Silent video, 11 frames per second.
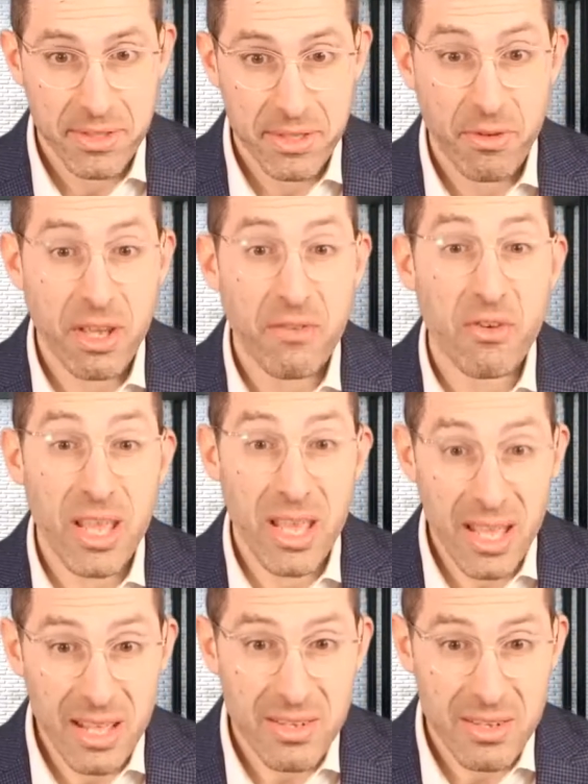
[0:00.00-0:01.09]
To forgive your
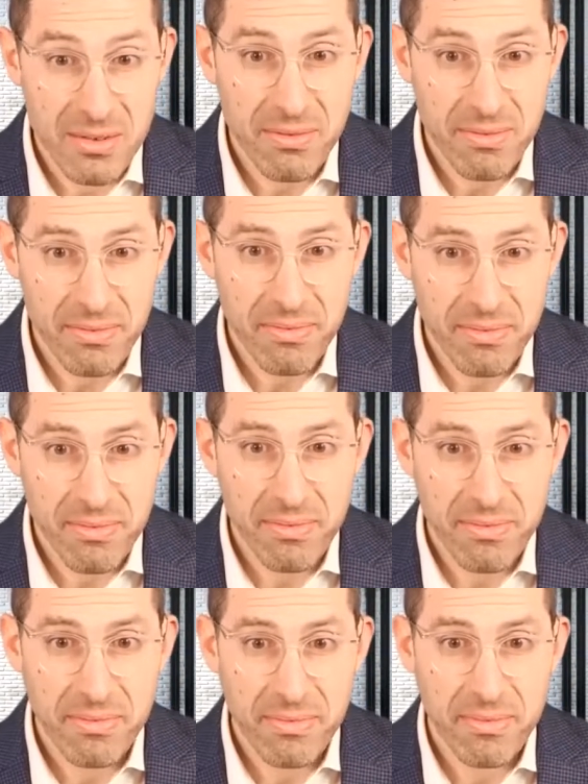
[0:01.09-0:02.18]
kids.
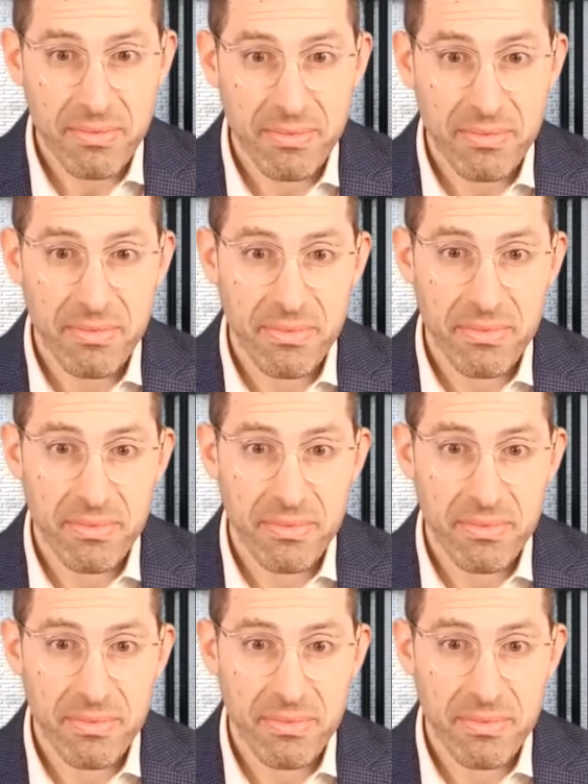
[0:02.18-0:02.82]
To